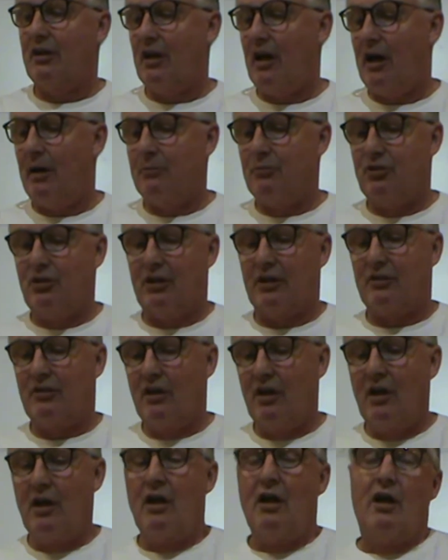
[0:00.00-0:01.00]
object
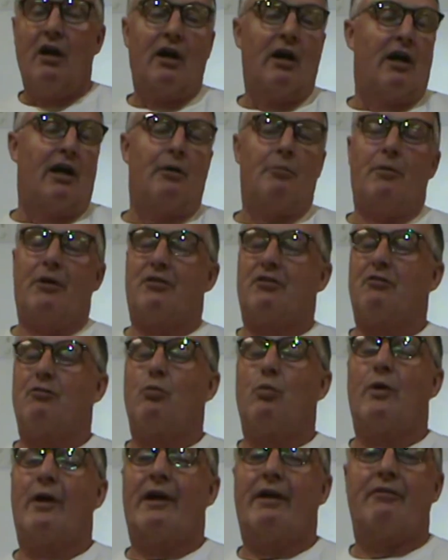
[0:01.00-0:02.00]
how much
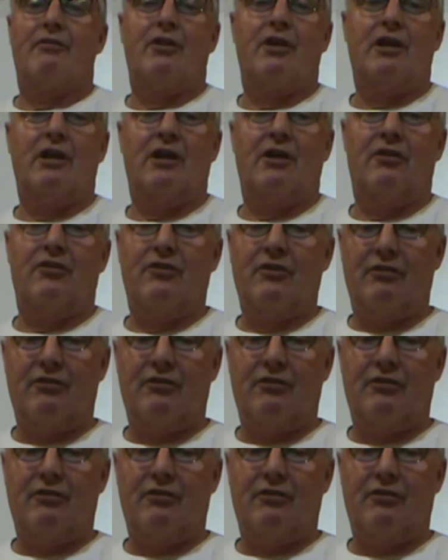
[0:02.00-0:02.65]
of whatever it is.